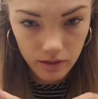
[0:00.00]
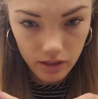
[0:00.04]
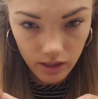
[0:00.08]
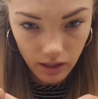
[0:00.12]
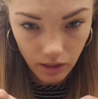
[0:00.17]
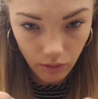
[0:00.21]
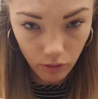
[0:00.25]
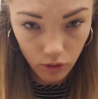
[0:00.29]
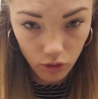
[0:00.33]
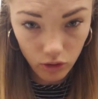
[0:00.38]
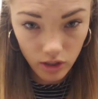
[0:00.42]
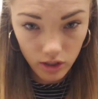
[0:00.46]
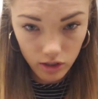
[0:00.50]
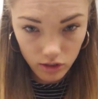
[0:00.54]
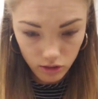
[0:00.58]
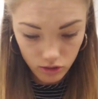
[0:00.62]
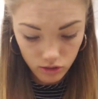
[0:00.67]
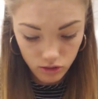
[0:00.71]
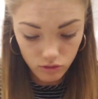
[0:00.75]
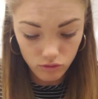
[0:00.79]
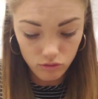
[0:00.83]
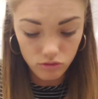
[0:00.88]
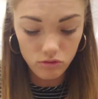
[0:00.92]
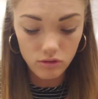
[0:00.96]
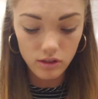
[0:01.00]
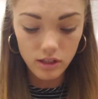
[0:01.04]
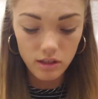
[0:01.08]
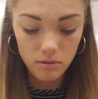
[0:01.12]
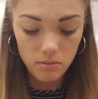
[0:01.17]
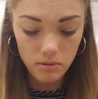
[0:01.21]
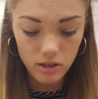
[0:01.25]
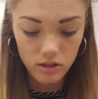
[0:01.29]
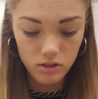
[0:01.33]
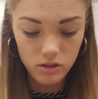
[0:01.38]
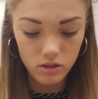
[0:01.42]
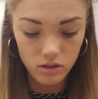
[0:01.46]
Okay, what you need to do is you
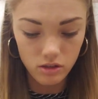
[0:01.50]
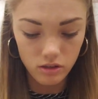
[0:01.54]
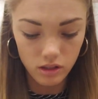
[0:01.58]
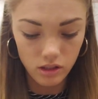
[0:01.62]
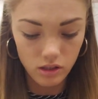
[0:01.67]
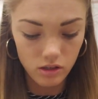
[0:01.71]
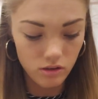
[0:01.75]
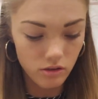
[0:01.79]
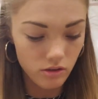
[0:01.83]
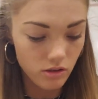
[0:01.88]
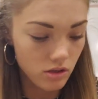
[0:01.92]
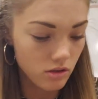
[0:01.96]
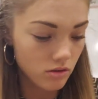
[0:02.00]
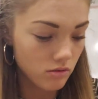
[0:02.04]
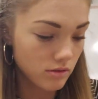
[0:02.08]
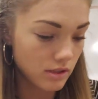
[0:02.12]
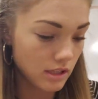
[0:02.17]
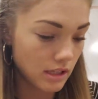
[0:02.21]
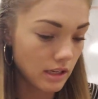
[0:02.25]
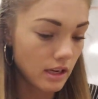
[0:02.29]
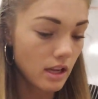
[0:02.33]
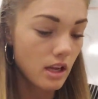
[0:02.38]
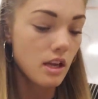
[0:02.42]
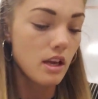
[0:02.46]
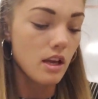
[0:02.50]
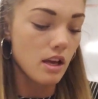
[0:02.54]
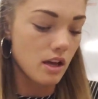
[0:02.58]
need to make sure that you're using